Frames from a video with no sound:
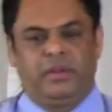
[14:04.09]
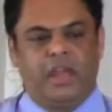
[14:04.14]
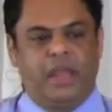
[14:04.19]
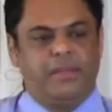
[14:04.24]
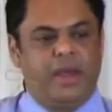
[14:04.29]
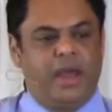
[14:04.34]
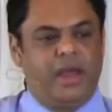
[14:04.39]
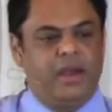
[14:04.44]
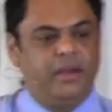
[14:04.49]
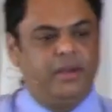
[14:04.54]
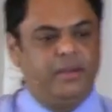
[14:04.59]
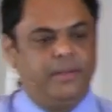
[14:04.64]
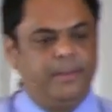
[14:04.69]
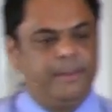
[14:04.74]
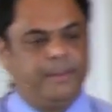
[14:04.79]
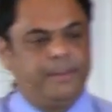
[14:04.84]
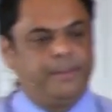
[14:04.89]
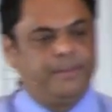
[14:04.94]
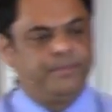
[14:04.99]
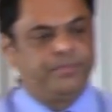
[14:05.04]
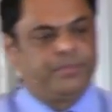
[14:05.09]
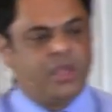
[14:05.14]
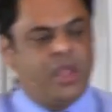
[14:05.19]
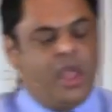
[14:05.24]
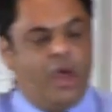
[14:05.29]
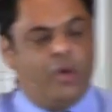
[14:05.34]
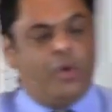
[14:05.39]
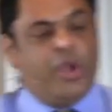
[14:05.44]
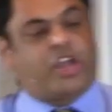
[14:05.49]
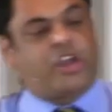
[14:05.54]
Amen? Amen.
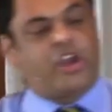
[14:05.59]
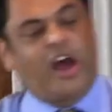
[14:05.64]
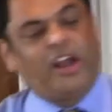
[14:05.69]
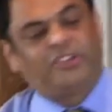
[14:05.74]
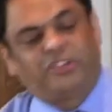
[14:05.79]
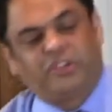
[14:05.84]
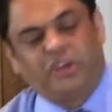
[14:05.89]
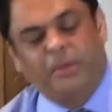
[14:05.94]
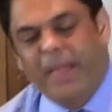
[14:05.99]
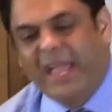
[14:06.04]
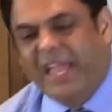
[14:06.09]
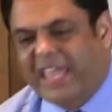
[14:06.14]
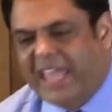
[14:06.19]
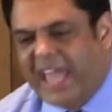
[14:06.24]
We got to be